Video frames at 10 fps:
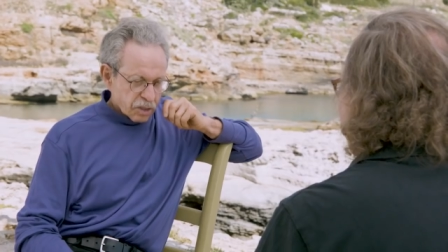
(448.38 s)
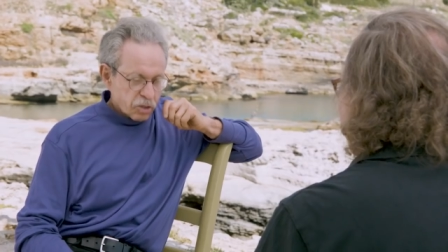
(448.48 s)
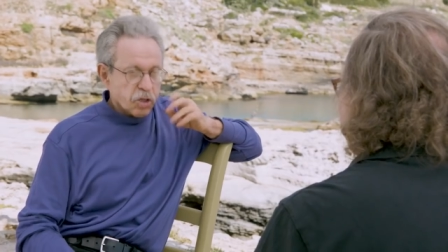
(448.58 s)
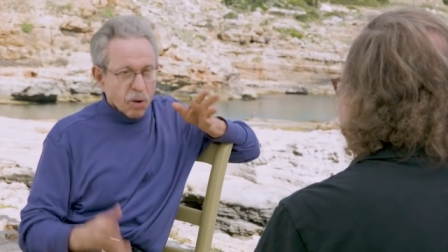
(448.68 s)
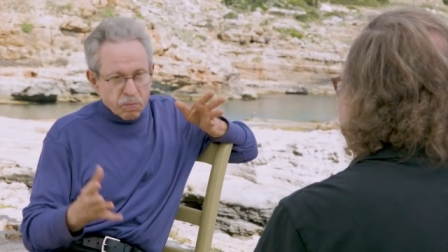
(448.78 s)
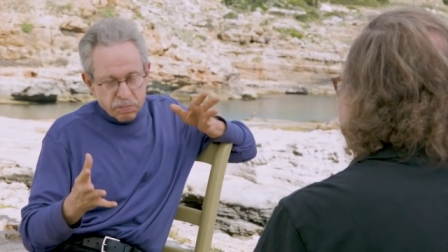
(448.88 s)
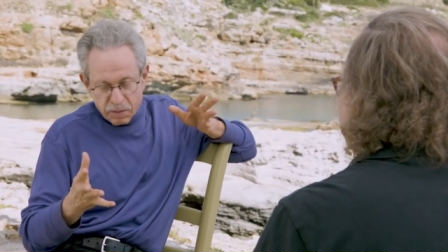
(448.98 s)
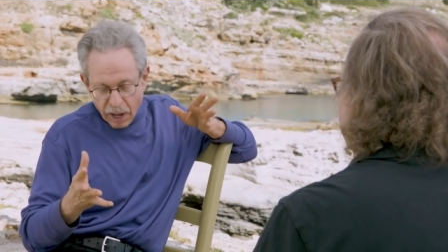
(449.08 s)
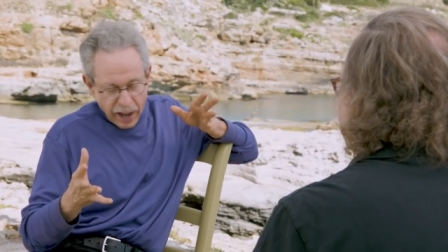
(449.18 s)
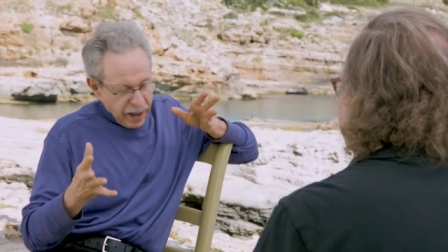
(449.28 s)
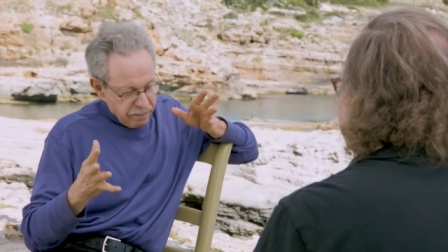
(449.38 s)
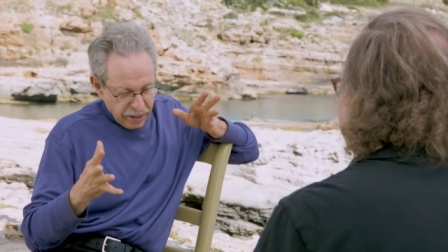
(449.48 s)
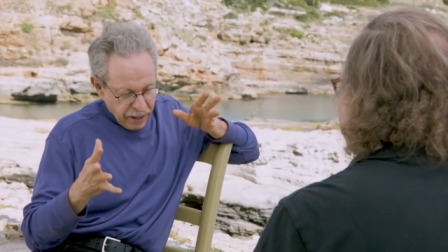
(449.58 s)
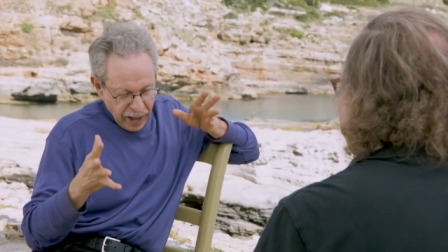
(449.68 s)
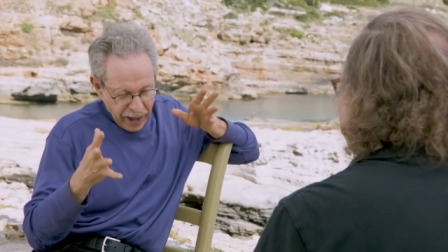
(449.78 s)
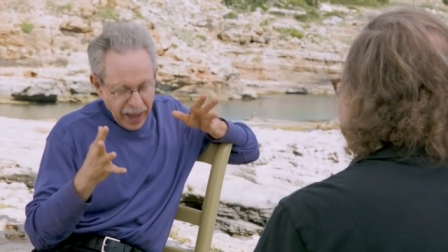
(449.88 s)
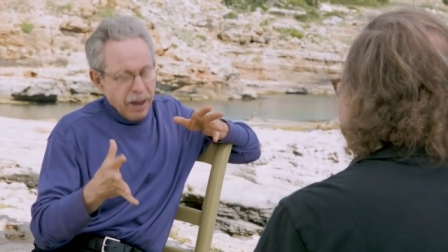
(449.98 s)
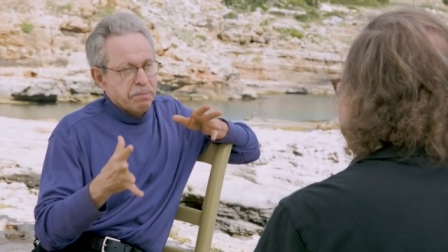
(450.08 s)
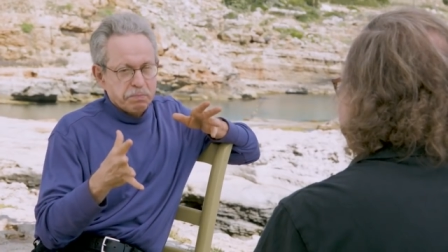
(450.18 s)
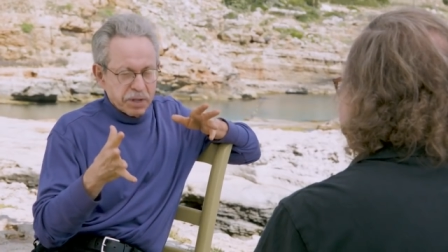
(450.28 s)
So I
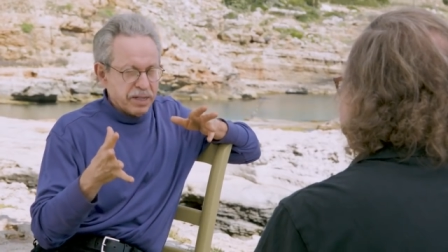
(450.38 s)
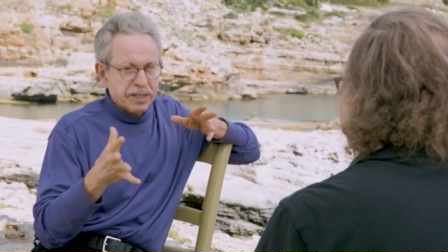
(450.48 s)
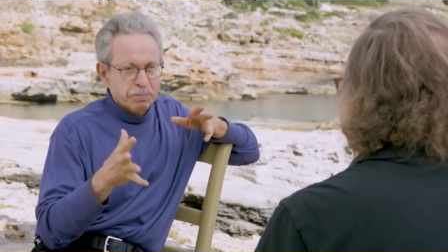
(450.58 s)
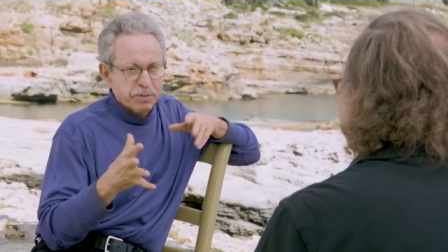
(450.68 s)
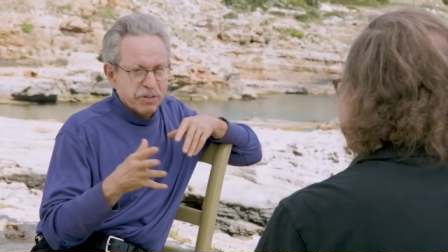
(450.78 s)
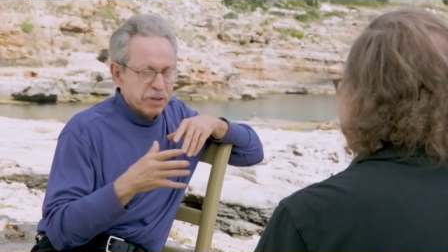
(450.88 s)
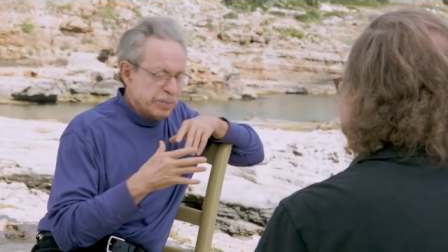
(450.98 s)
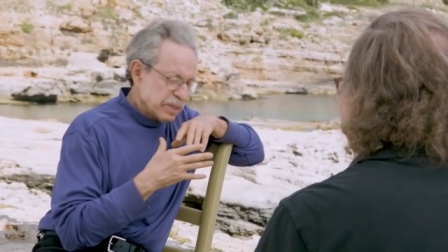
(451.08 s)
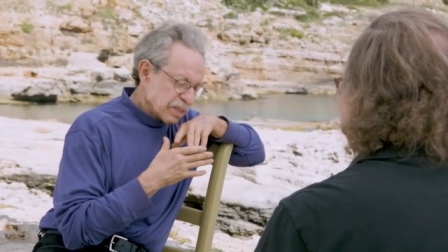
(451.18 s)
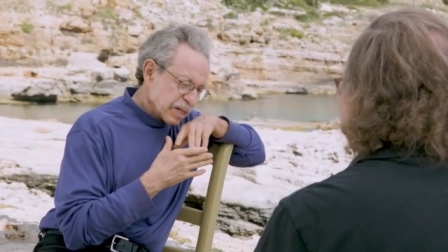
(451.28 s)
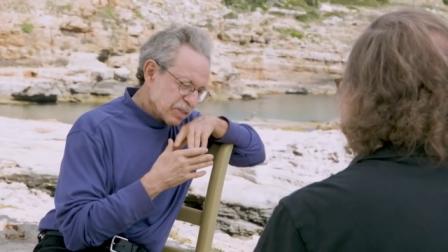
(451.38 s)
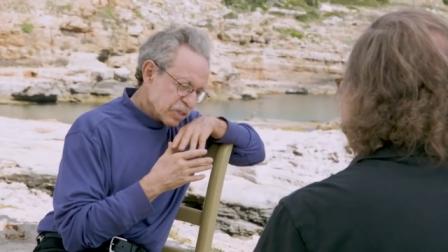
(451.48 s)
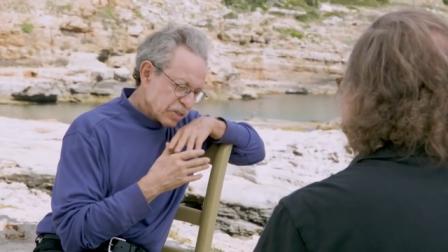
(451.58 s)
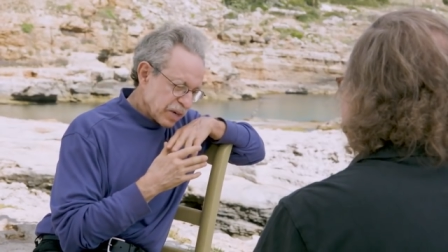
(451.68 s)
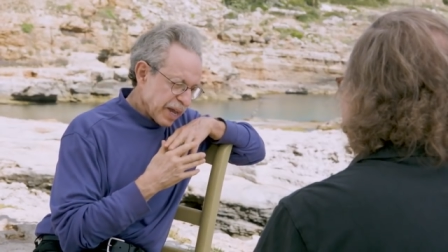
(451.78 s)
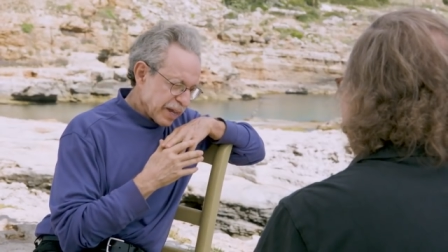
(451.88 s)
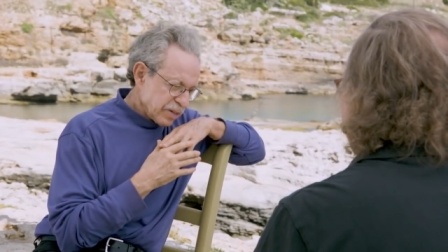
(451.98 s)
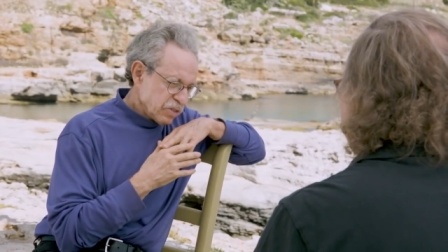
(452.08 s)
am putting the proverbial gun to your head,